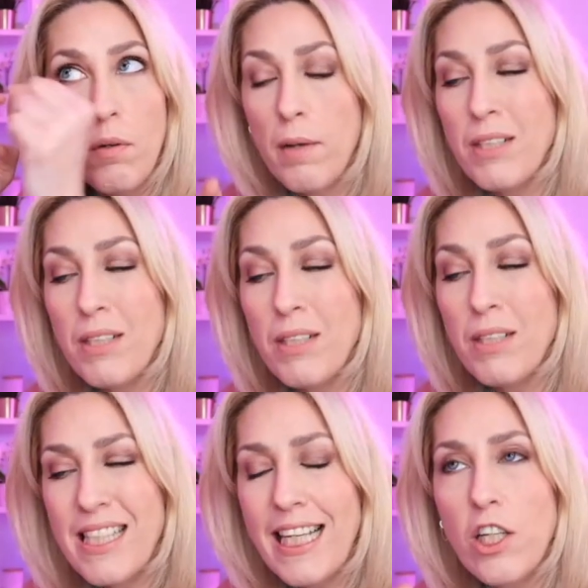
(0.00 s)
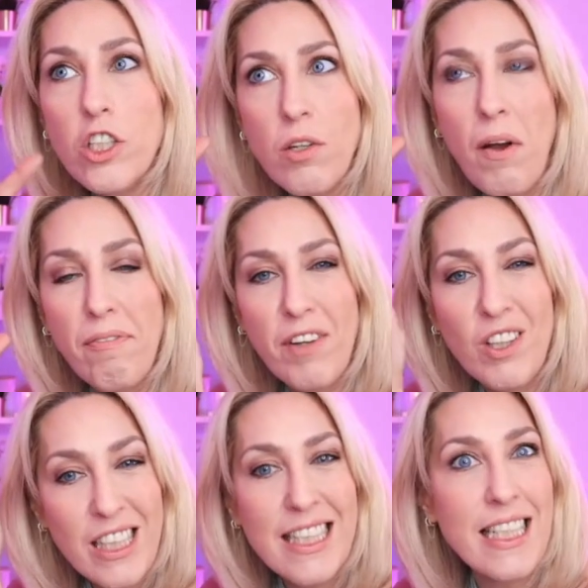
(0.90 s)
It was thicker, so I feel
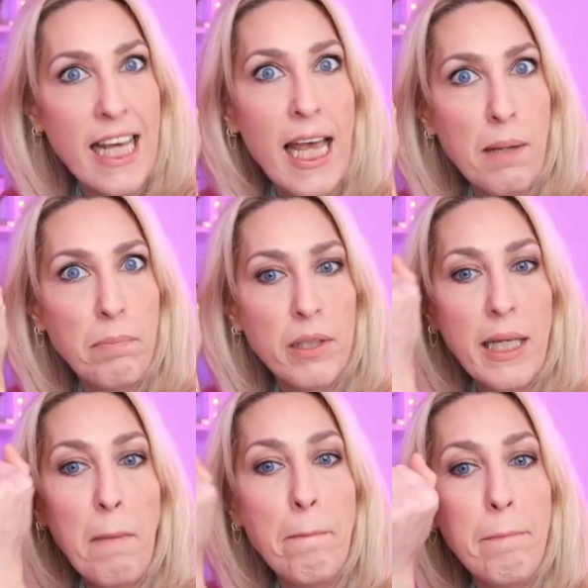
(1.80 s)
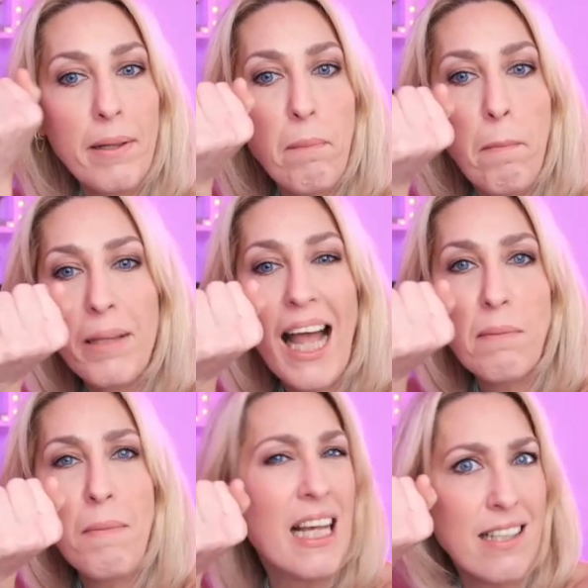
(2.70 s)
it's tape, like a
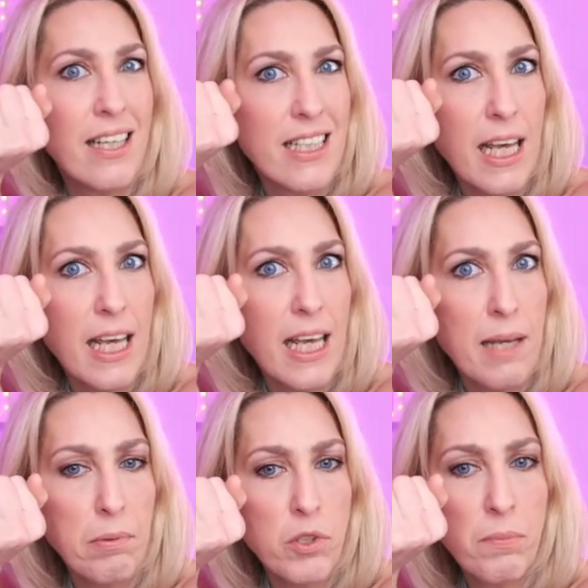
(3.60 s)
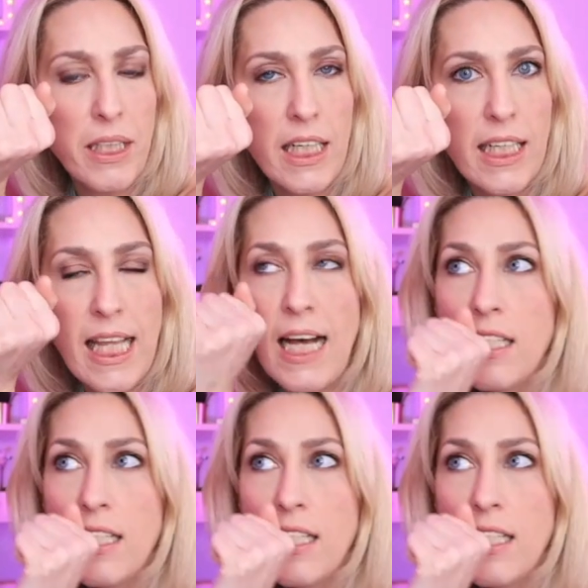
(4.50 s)
black masking tape or something like that.